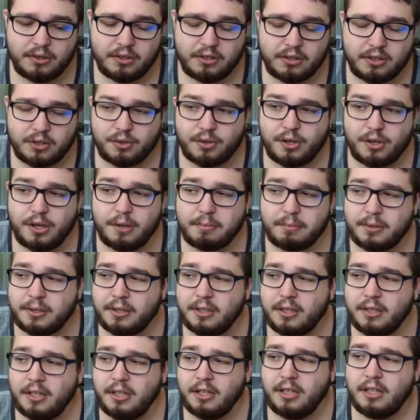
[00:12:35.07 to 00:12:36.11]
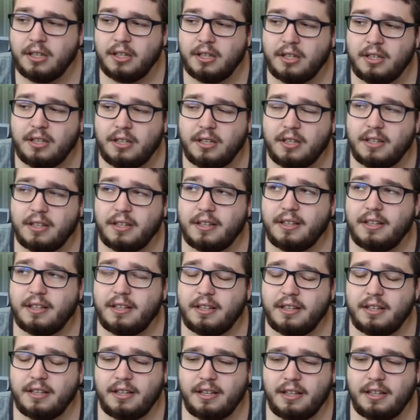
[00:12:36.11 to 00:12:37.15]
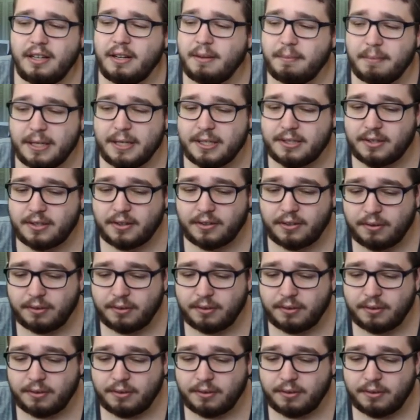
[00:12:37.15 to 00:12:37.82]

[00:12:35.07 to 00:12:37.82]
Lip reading: script, and it basically